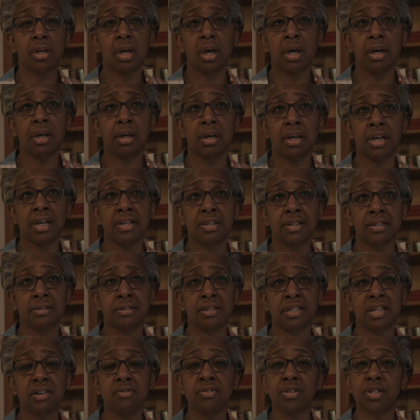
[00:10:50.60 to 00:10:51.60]
a
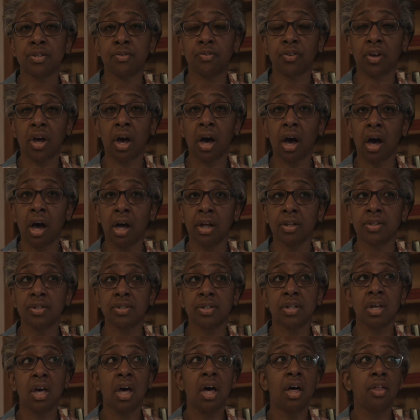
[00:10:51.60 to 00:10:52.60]
series of
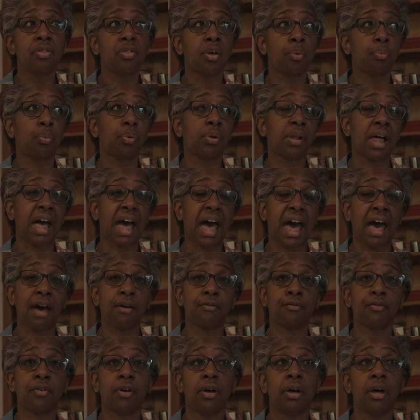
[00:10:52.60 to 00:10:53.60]
cards that will
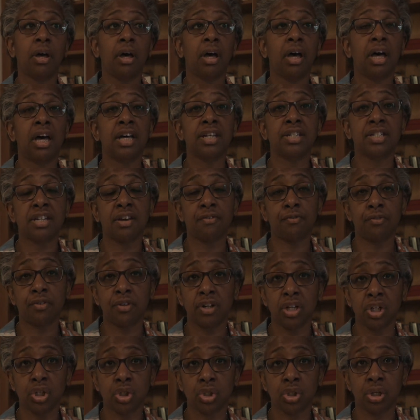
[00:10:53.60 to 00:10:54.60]
have a
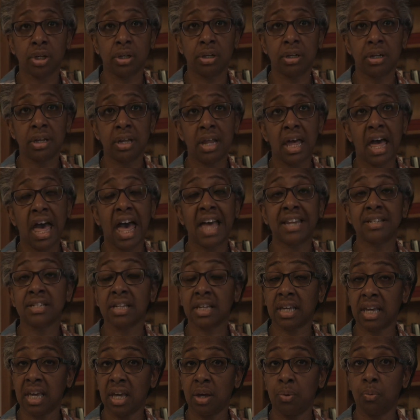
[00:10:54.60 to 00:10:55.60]
definition and
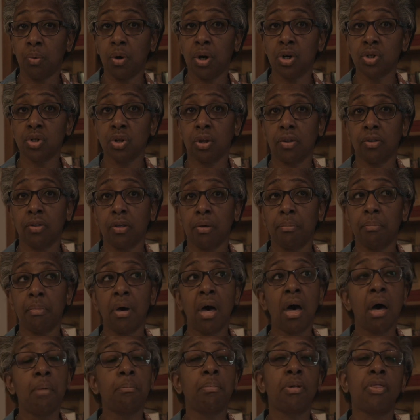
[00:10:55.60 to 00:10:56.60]
a key word on them,
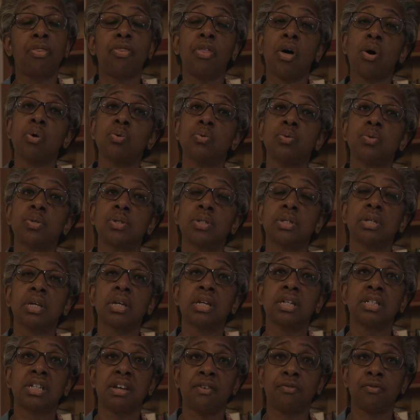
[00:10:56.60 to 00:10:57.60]
but those
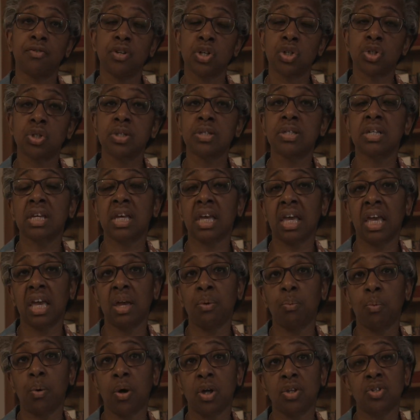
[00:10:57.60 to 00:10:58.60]
definitions and
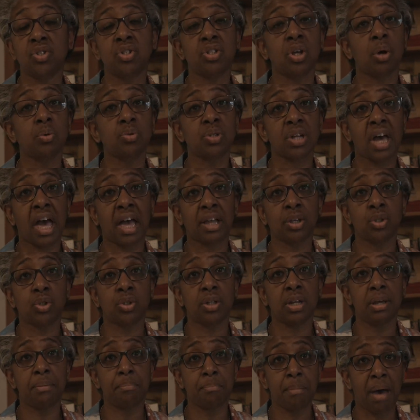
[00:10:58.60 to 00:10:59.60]
keywords don't
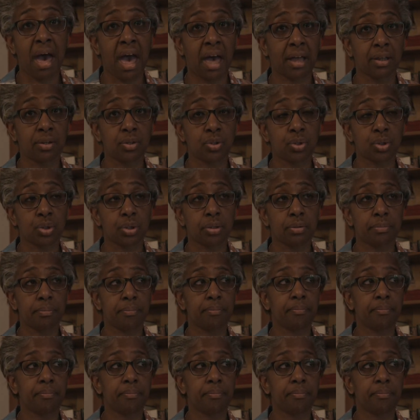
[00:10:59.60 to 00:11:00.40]
actually match.